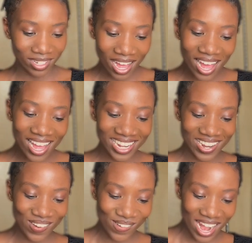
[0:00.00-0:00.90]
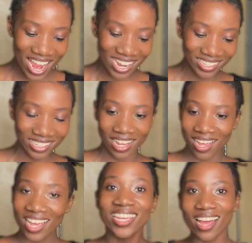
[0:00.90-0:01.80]
God, it reigns.
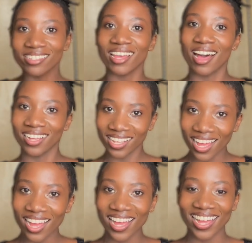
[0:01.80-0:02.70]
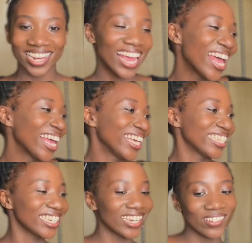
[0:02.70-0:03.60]
Yes, our God is
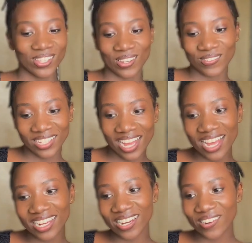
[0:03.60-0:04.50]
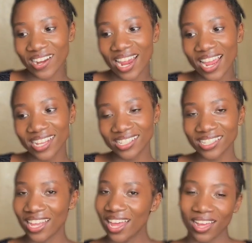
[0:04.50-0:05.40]
an awesome God, he
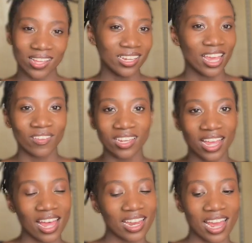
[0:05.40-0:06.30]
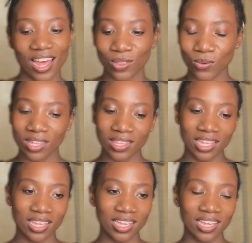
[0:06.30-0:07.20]
reigns in heaven and earth with
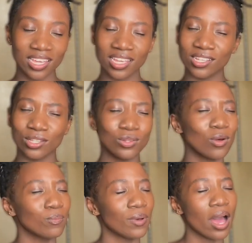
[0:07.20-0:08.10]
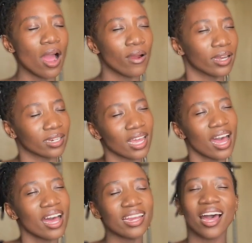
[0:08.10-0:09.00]
his own power. And
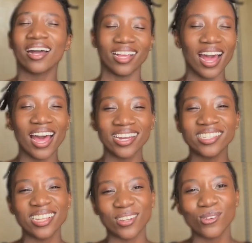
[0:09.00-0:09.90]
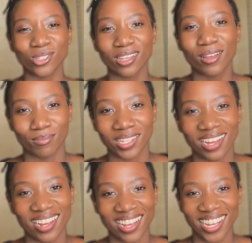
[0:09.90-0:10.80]
God, our God is an awesome
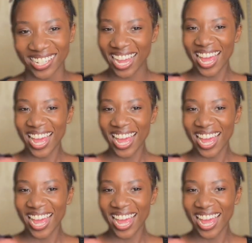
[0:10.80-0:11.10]
God.